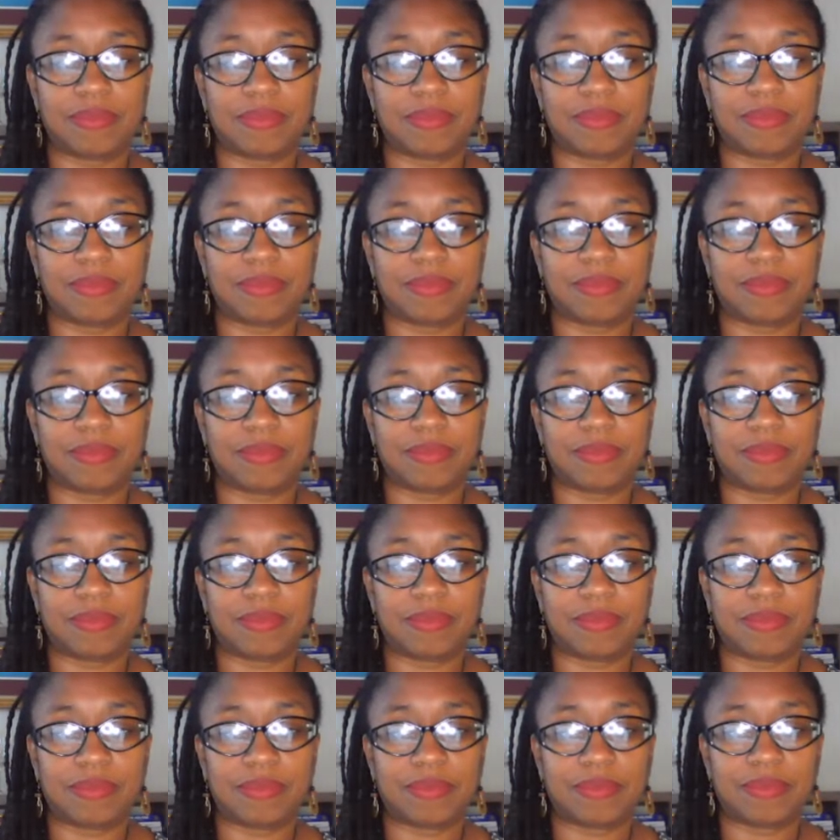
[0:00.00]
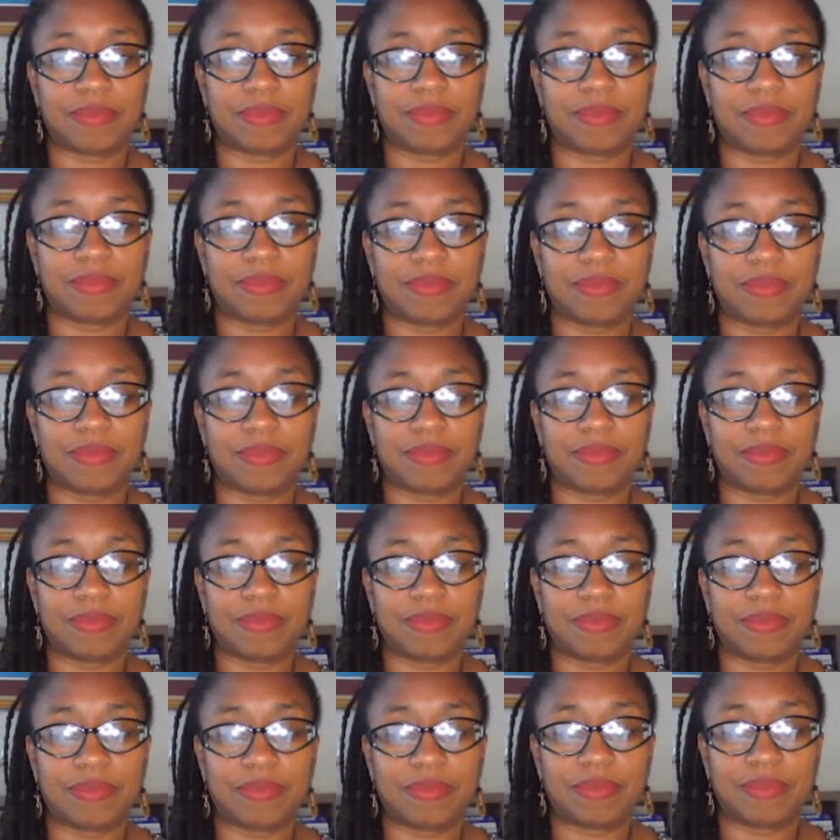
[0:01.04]

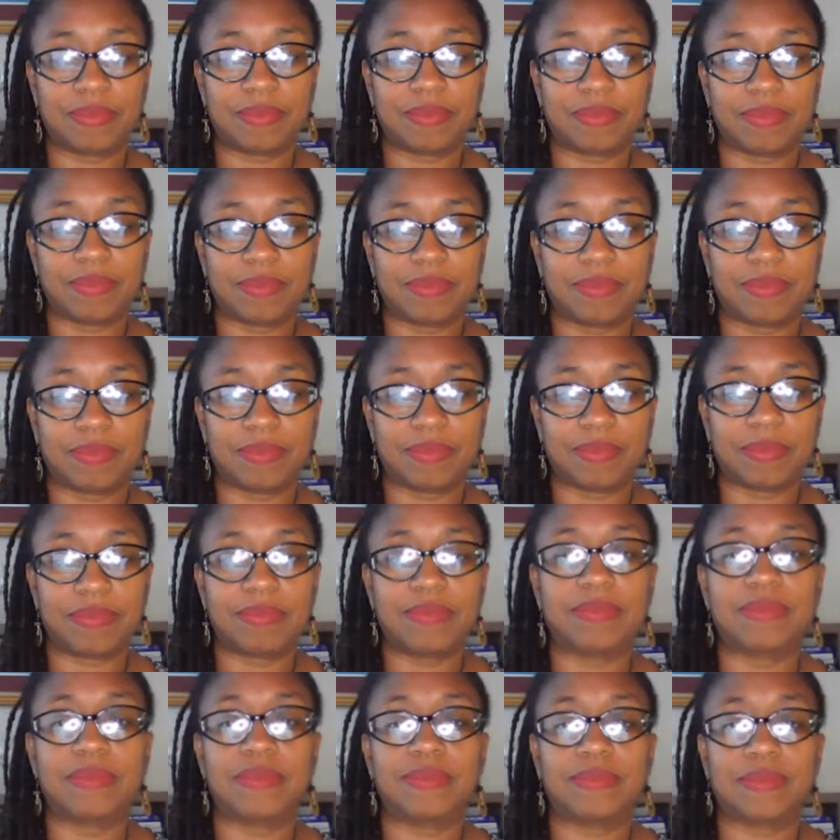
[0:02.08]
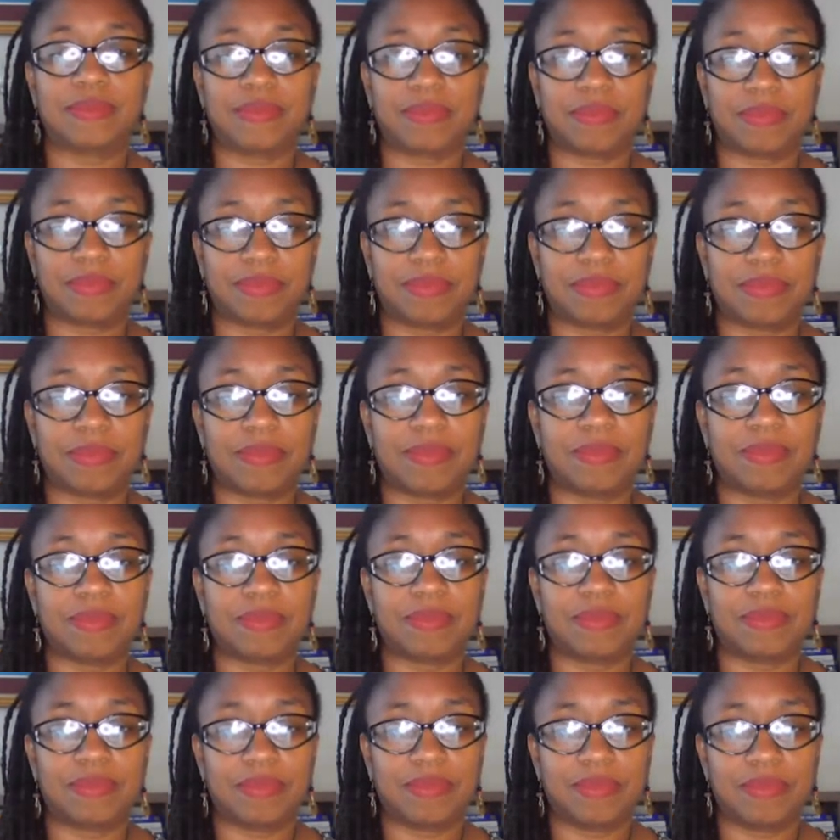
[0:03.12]

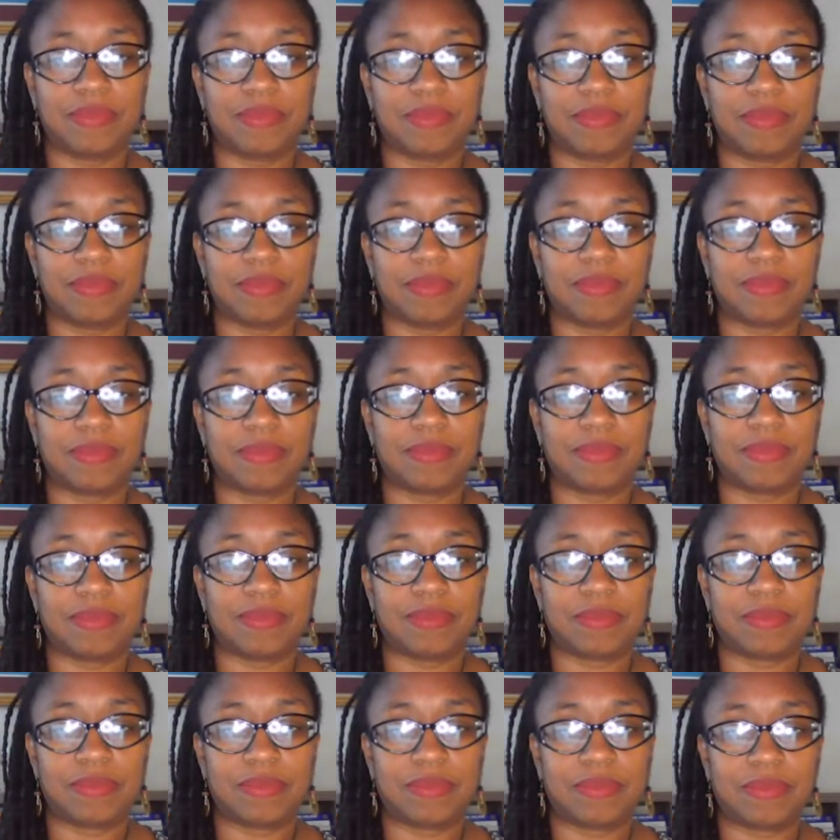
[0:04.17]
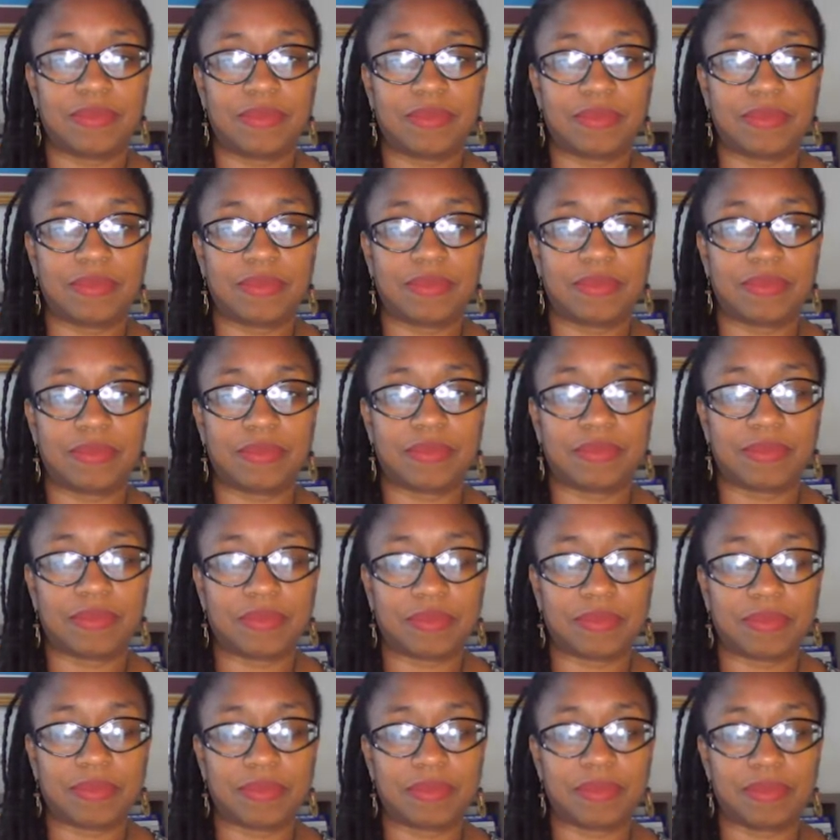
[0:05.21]

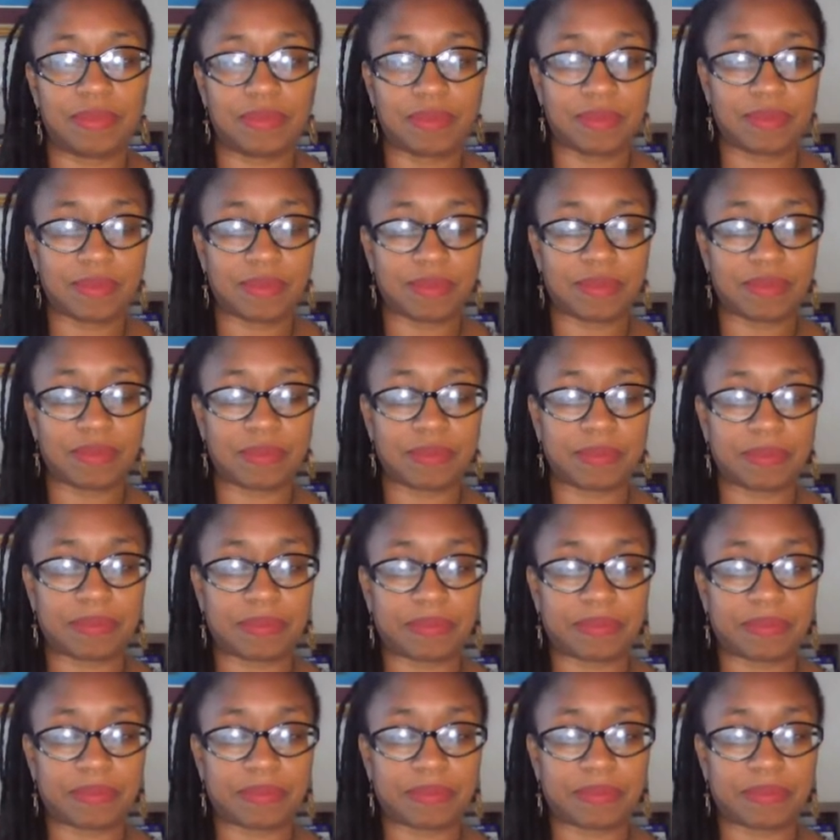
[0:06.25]
No words are spoken by the person on screen.